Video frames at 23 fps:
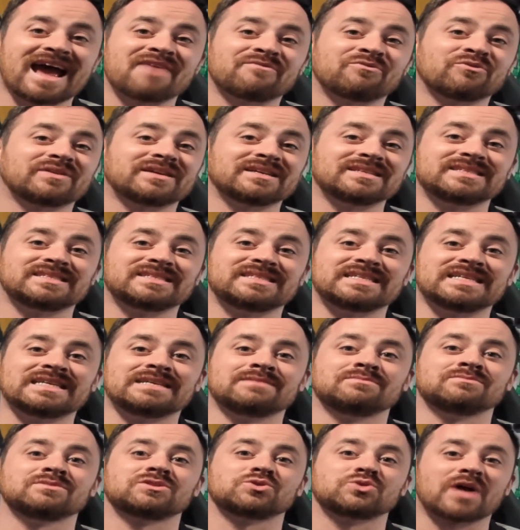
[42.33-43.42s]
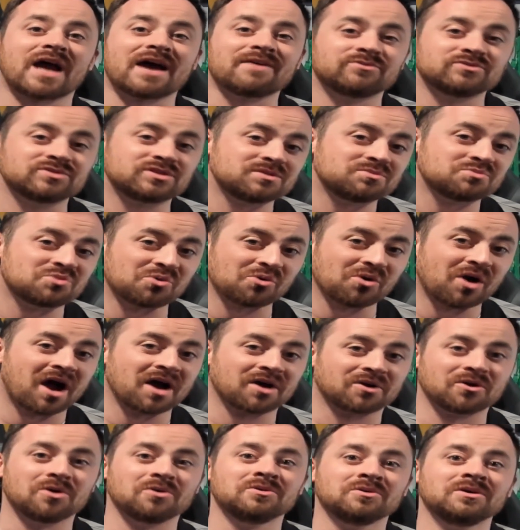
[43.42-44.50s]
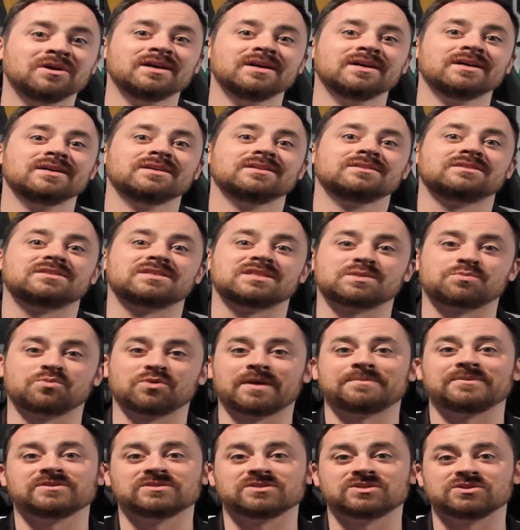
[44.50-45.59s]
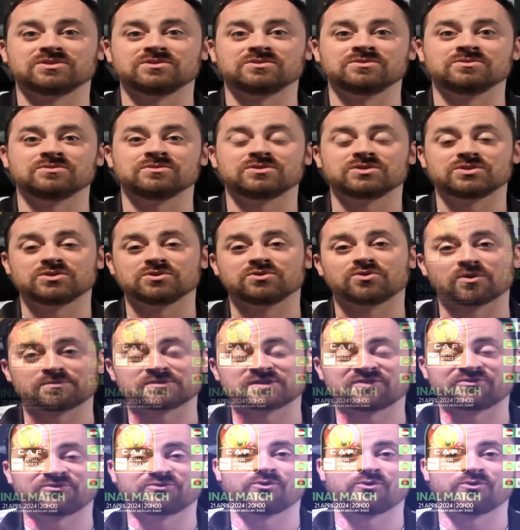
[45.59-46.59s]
African teams travel to Morocco, split up into 2 groups of